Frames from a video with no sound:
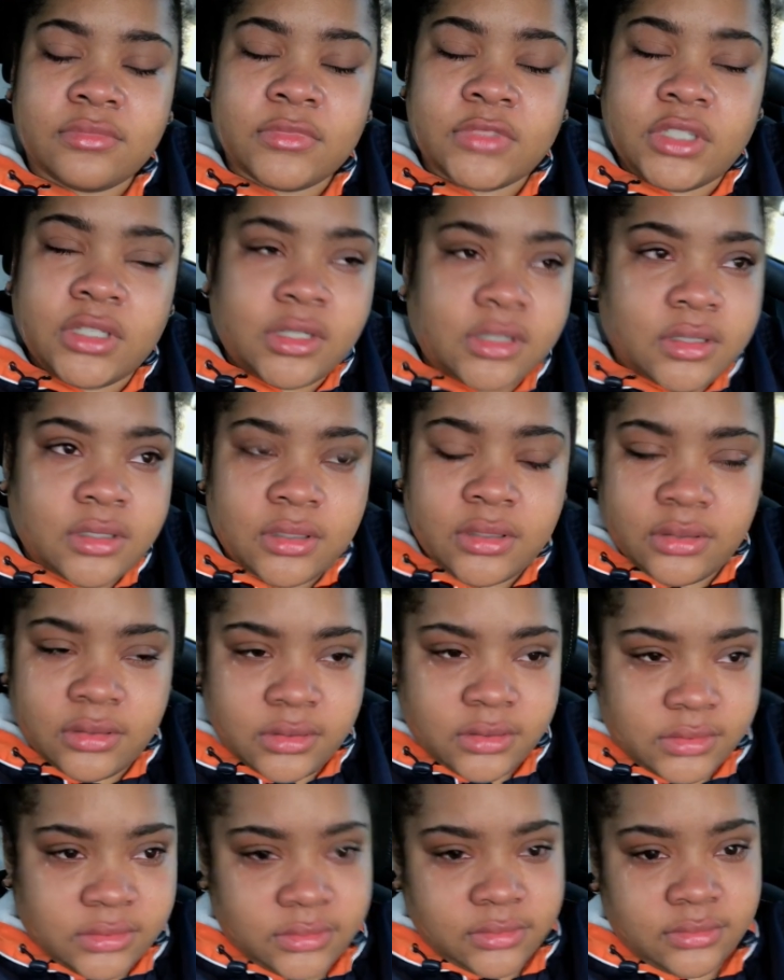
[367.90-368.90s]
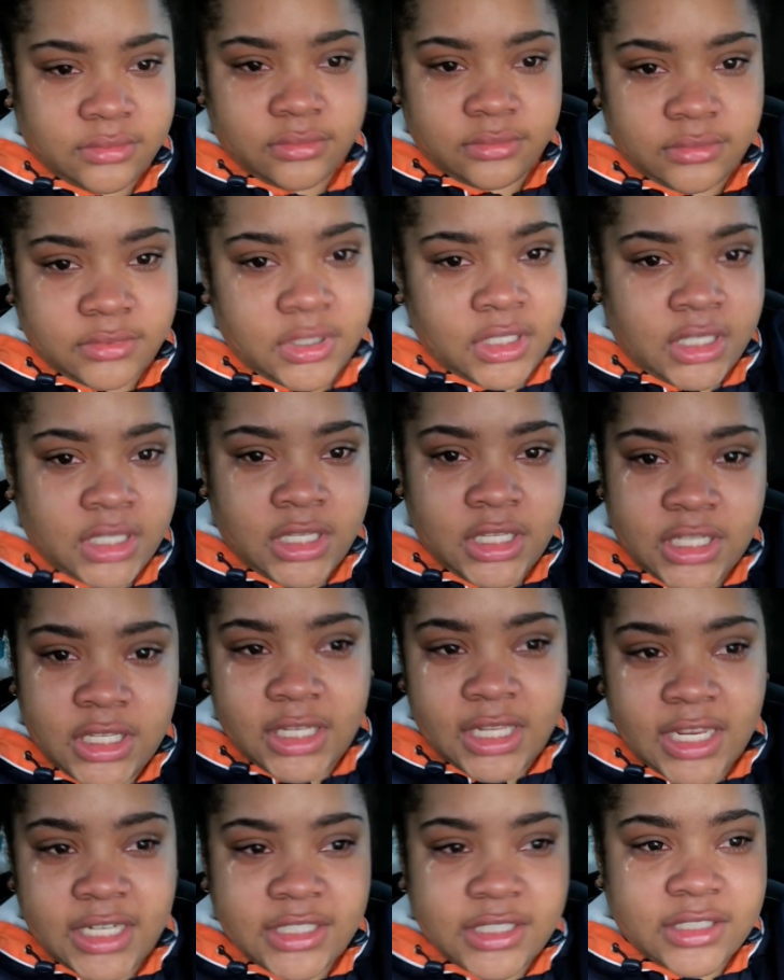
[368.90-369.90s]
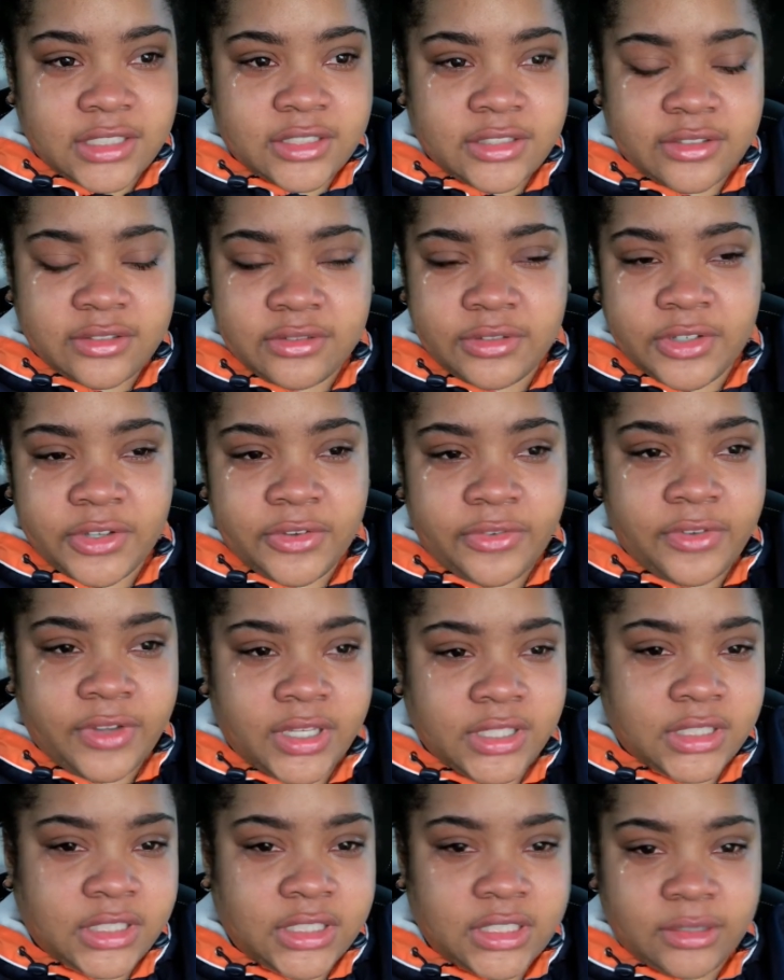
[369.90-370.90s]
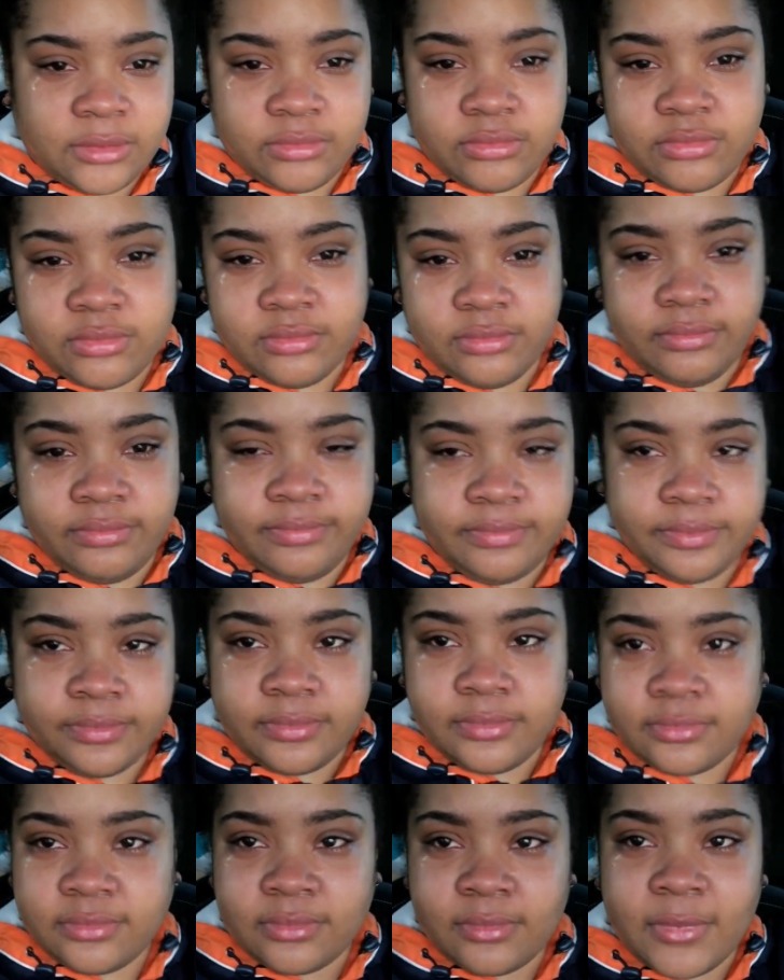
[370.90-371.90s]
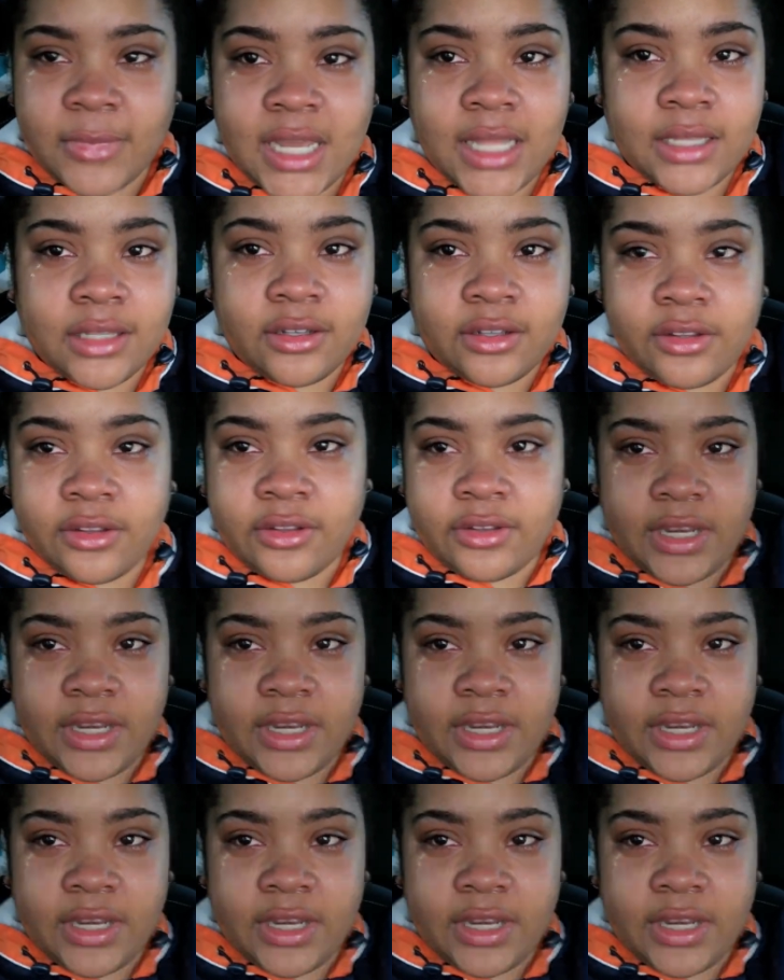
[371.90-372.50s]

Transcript: ugh that just fucked up my little